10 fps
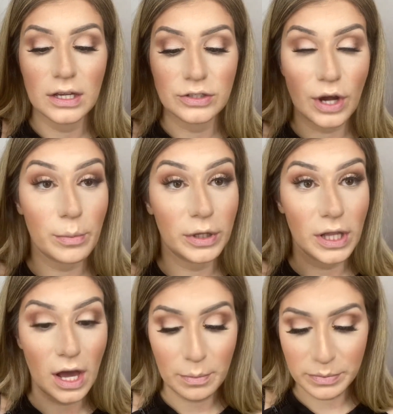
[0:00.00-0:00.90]
double
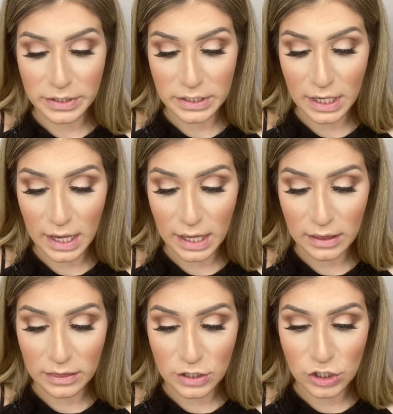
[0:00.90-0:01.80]
ups
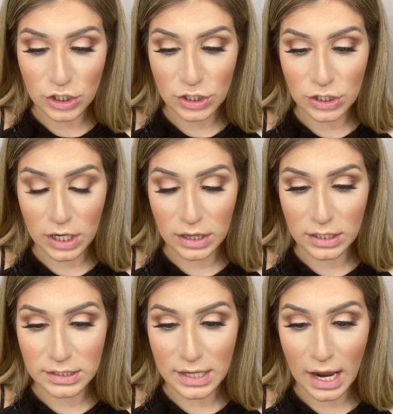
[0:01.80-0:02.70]
in the
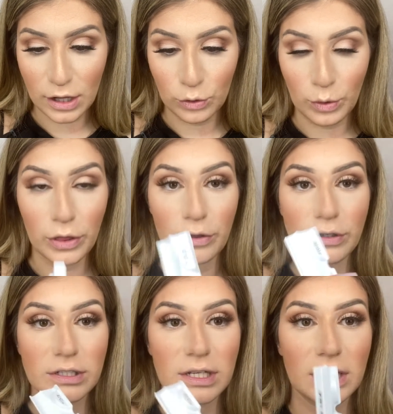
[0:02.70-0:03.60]
style
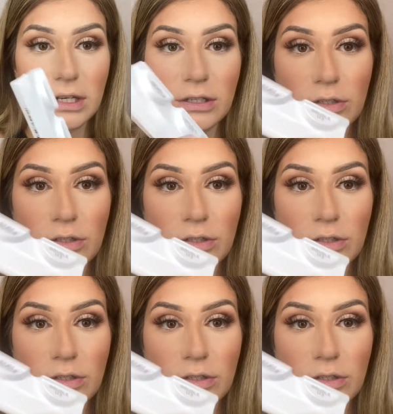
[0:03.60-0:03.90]
113.